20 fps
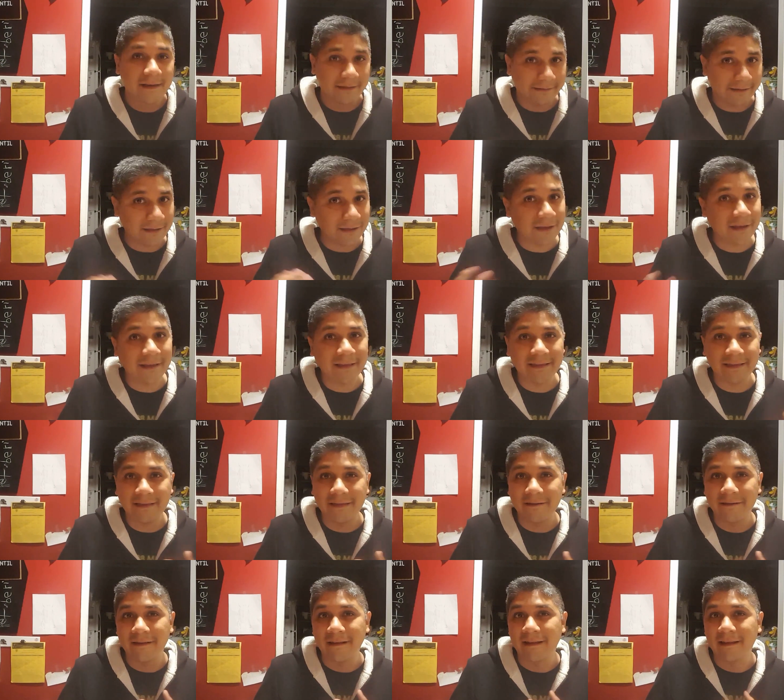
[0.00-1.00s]
So as you can see,
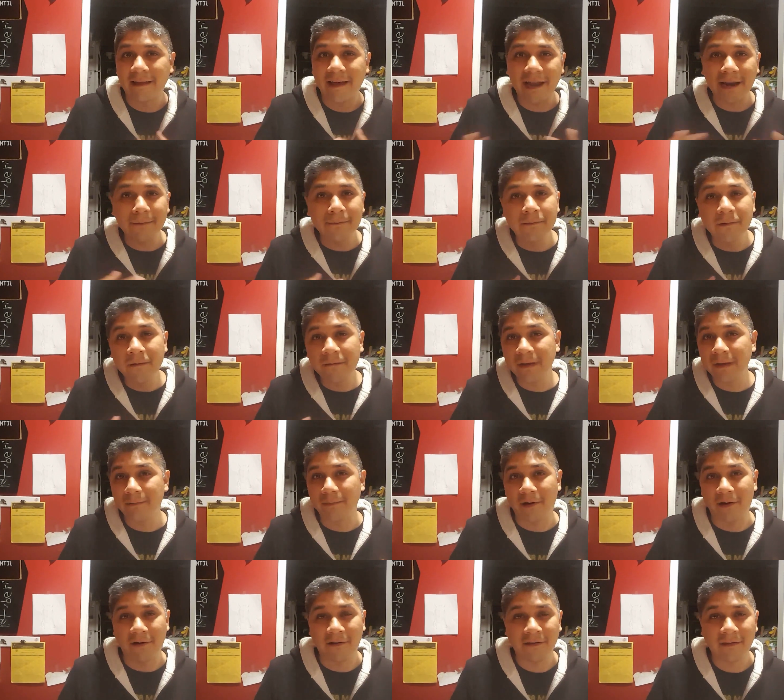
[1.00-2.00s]
there's a lot of moving
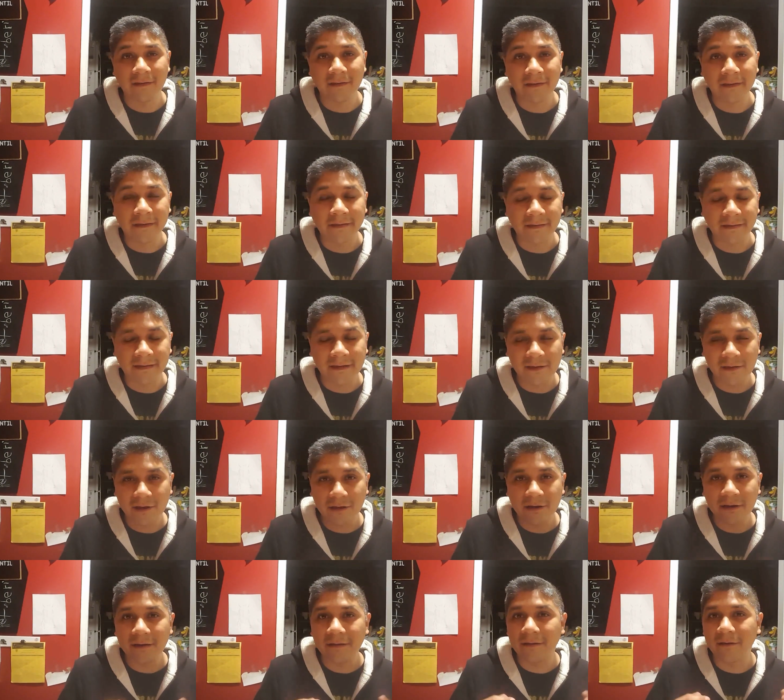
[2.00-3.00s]
parts to this
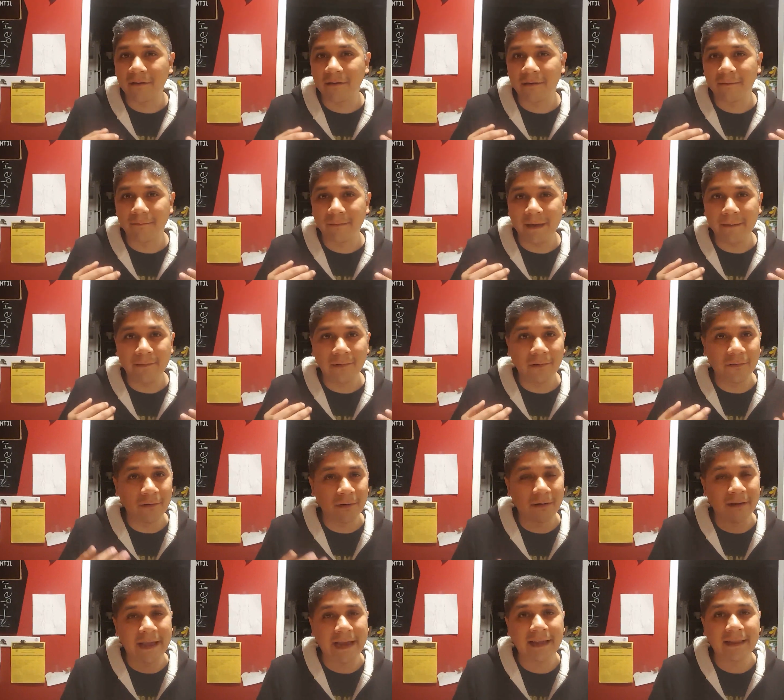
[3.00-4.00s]
decision. There's people who
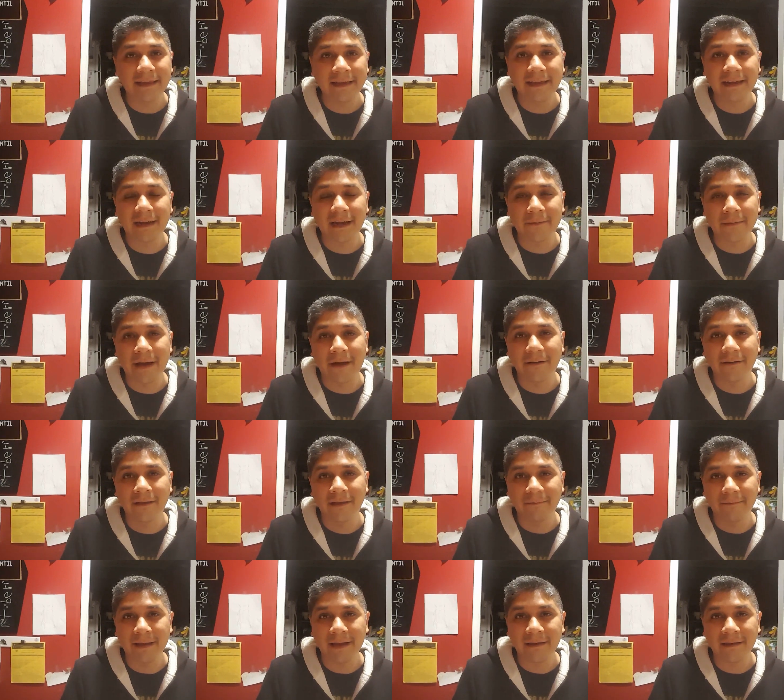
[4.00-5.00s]
are likely going to come out
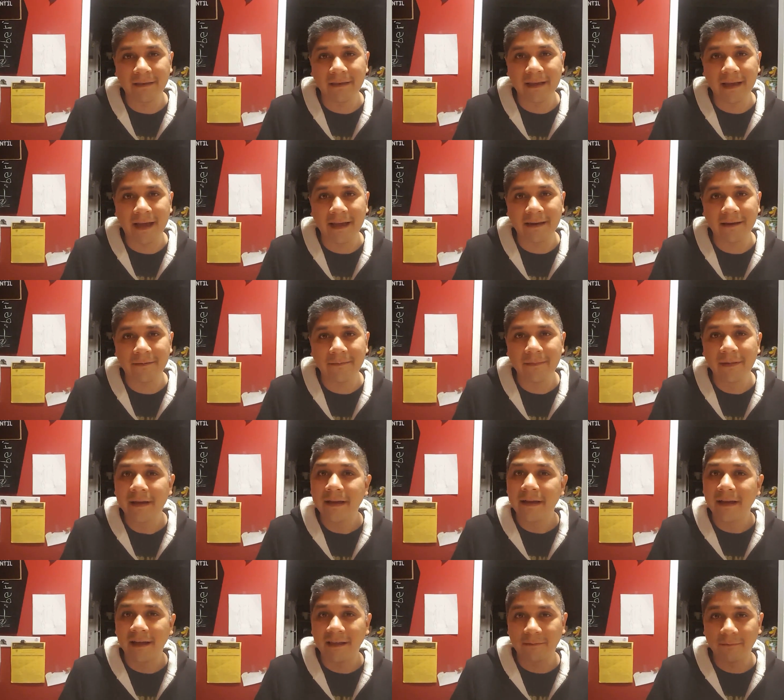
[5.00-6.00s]
and speak to the item,
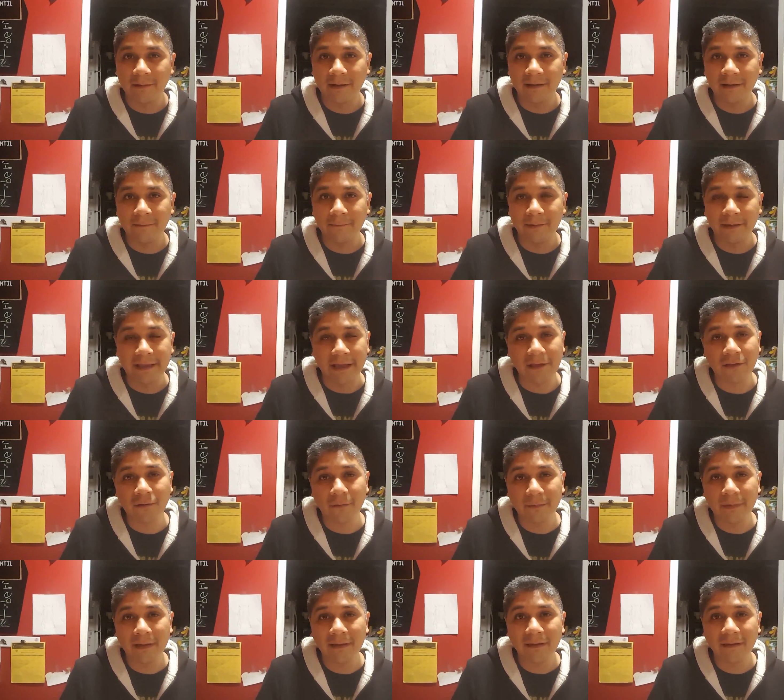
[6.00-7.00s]
as well as
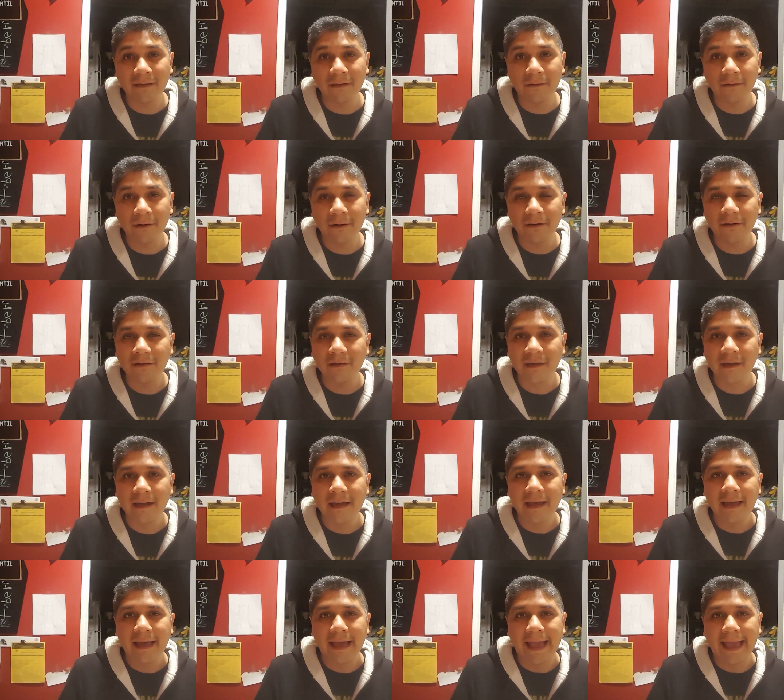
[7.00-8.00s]
potential business owners.
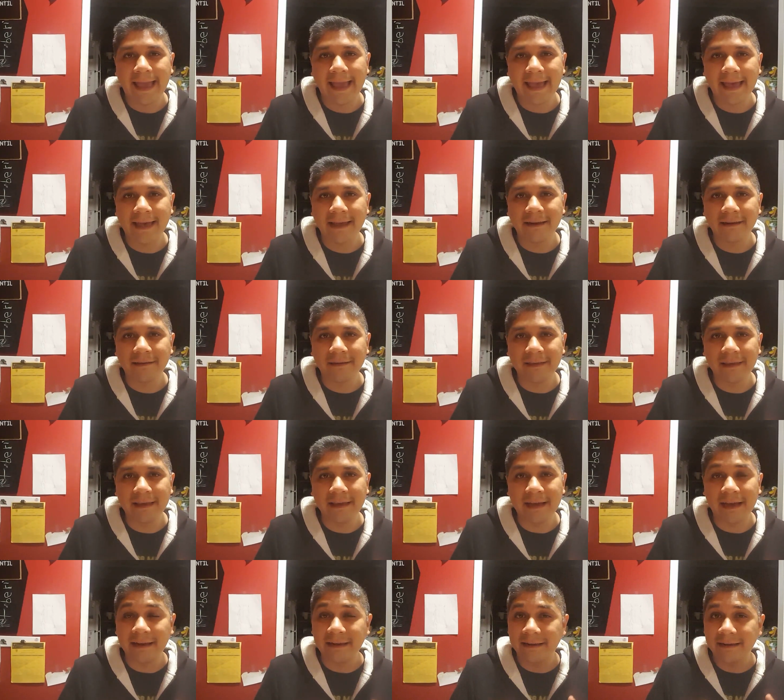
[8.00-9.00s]
And
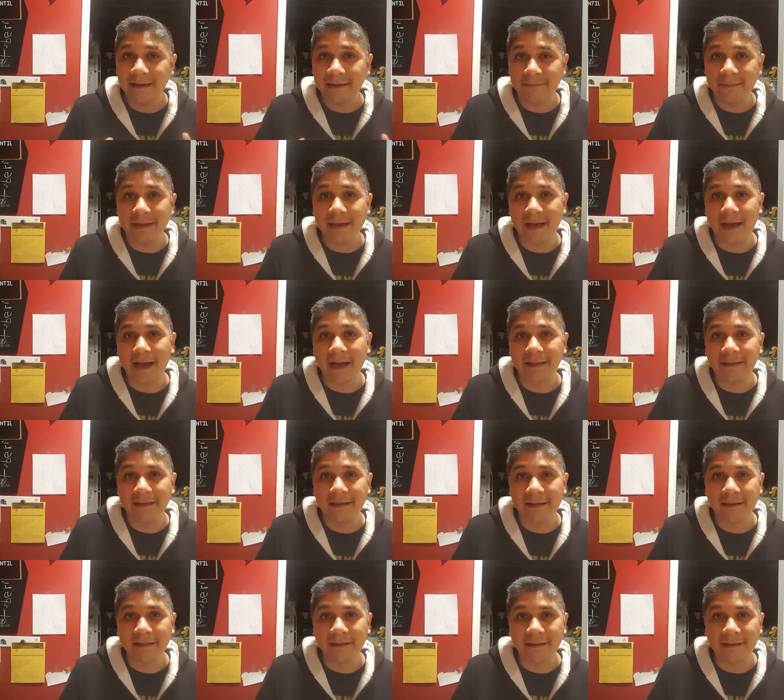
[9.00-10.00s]
the idea behind
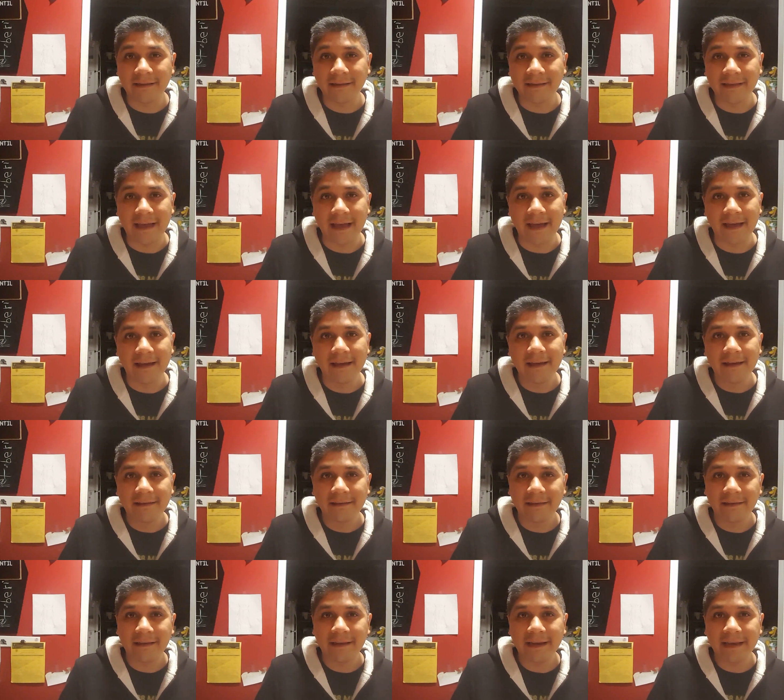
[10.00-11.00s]
this is that
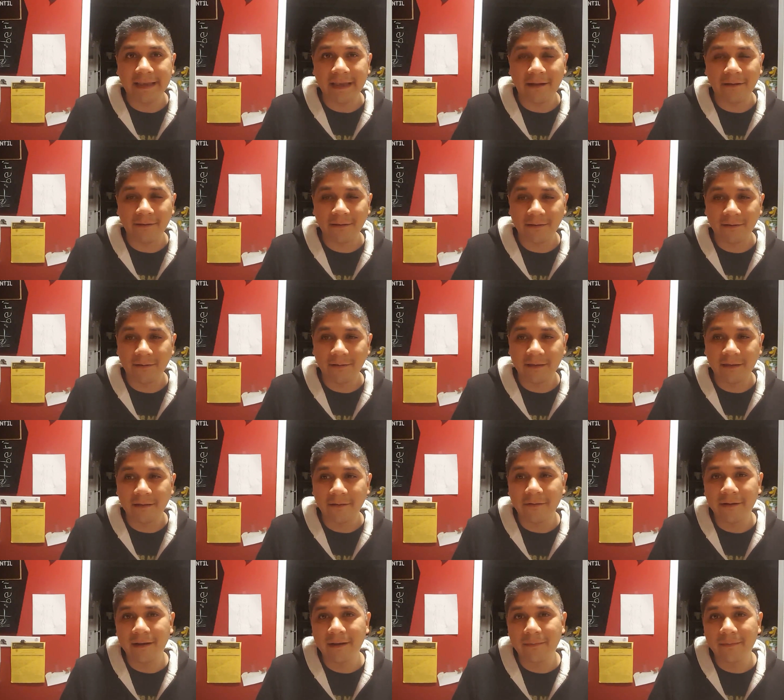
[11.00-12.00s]
the city council is
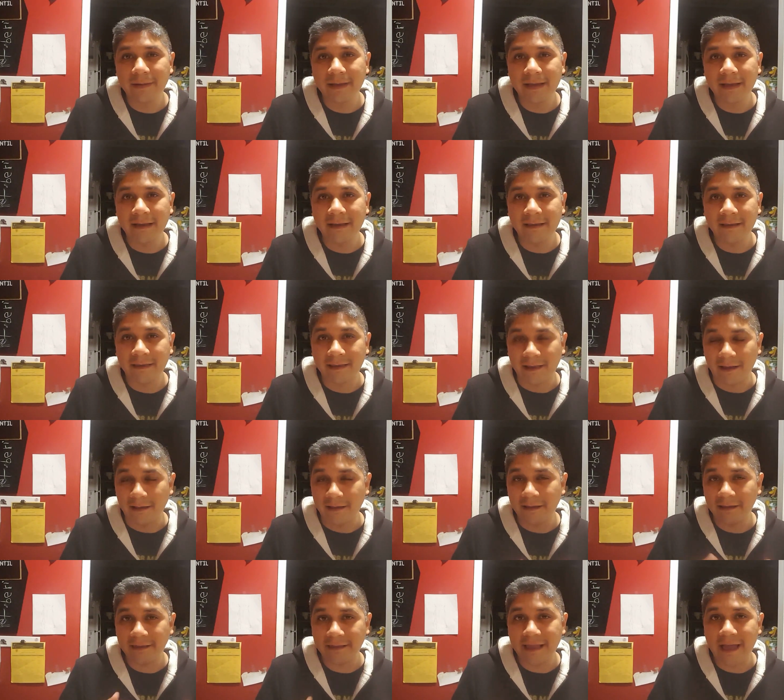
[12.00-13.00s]
going to be
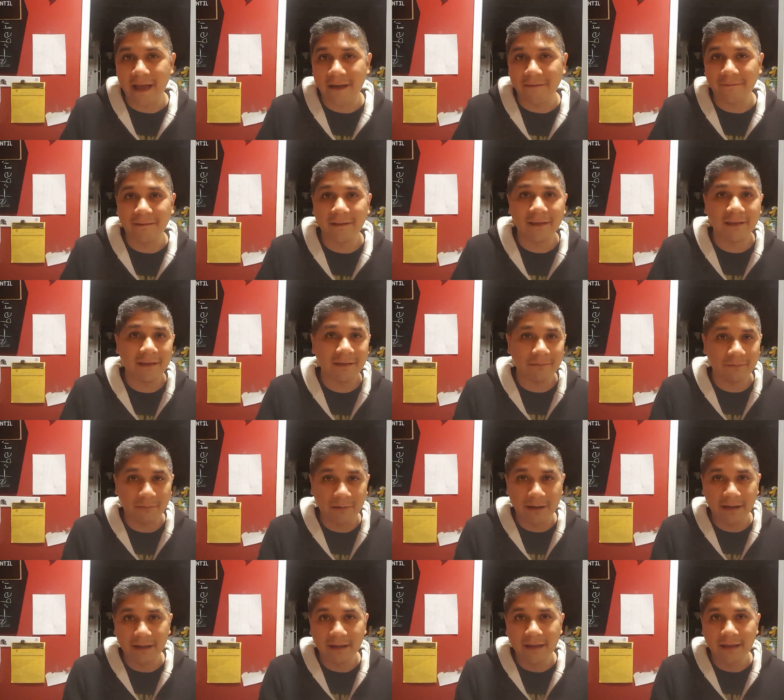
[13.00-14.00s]
telling staff, this is
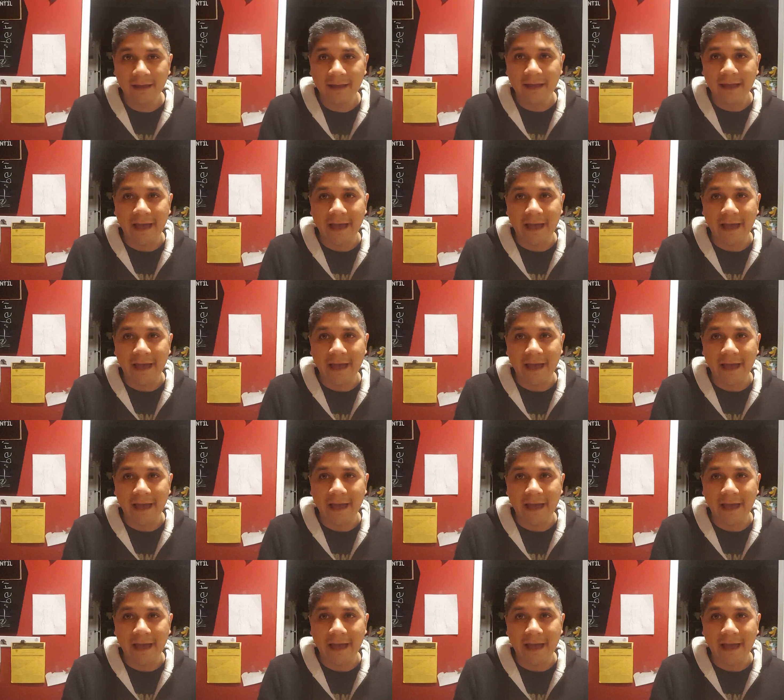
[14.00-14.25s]
what,